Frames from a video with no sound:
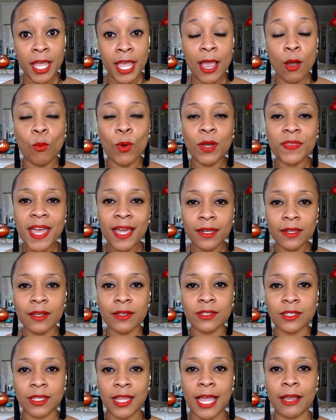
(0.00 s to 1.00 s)
And what that
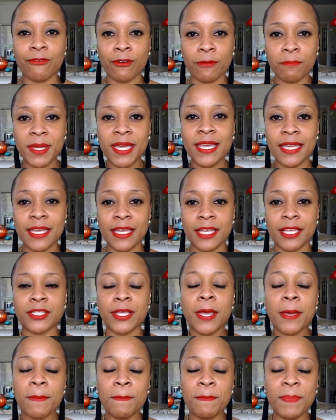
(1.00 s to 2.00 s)
looks like for me is
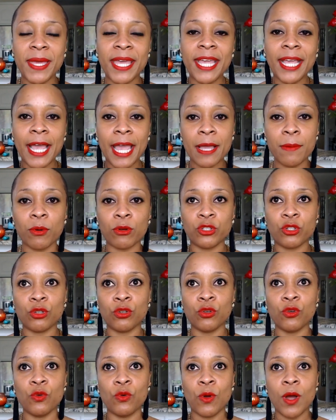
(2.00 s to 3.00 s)
being able
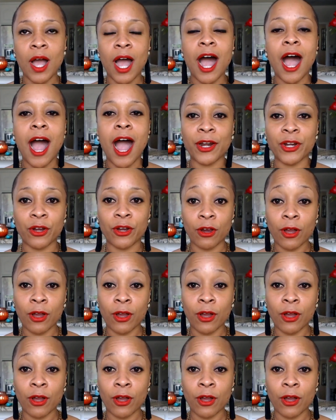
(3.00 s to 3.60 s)
to honor,